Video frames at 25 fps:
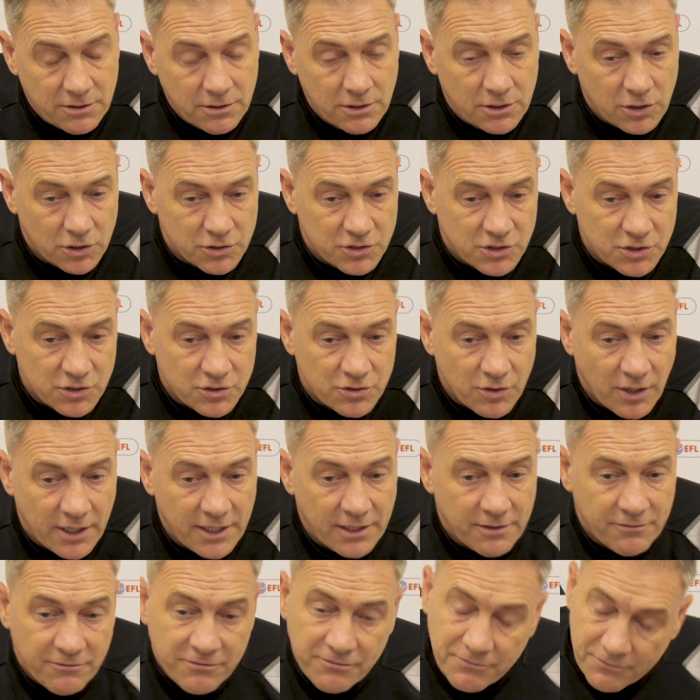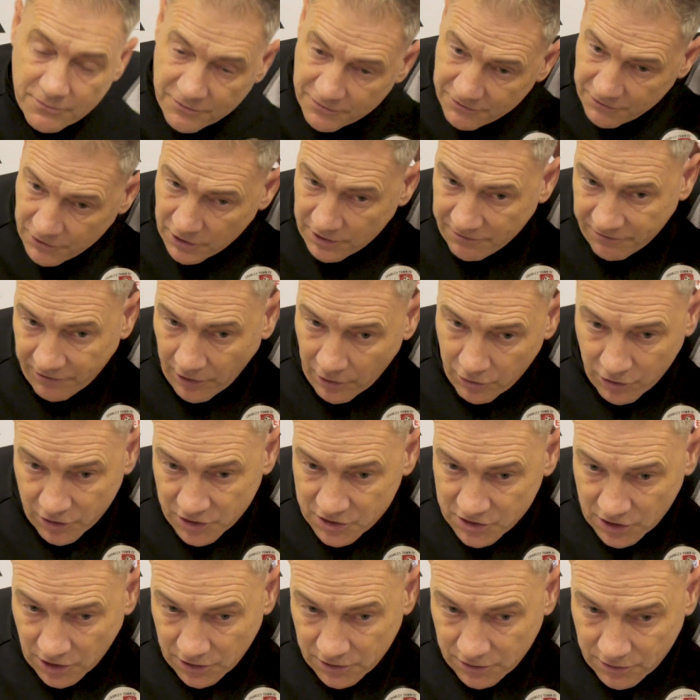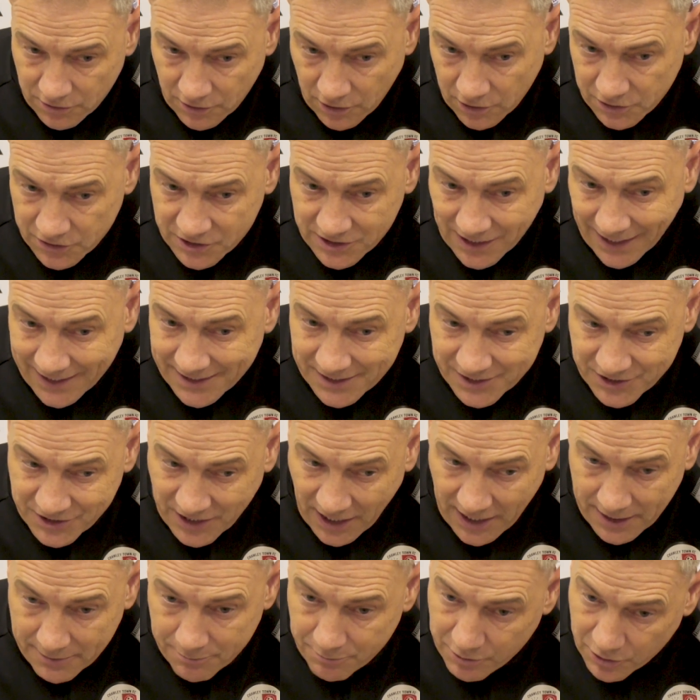concentrating, fully focused on Saturday's game.